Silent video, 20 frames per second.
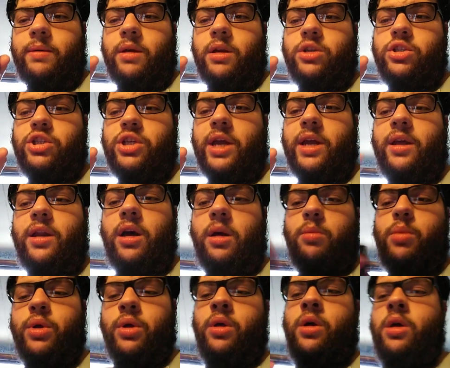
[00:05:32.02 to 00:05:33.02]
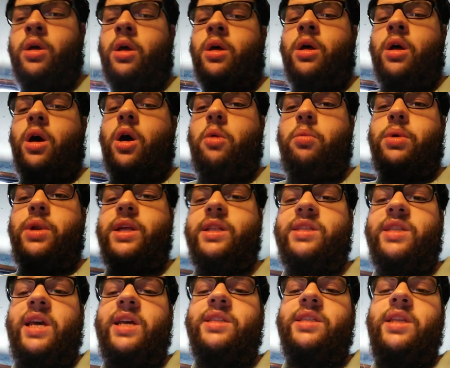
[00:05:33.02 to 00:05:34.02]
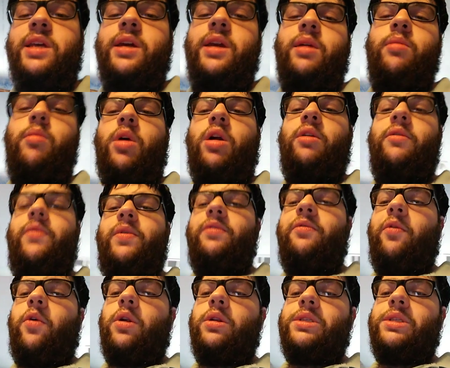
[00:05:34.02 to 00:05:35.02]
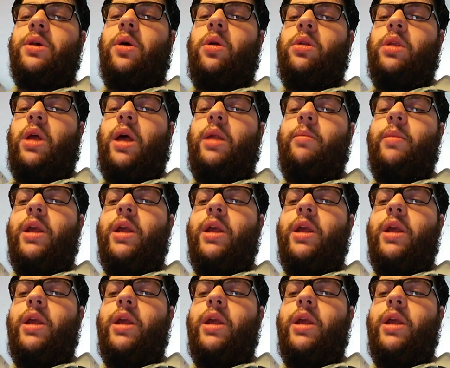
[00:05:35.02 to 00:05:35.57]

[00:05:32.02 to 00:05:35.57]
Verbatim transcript: I'm going to shake it up, open it, taste it, and give my review for it. So hold on a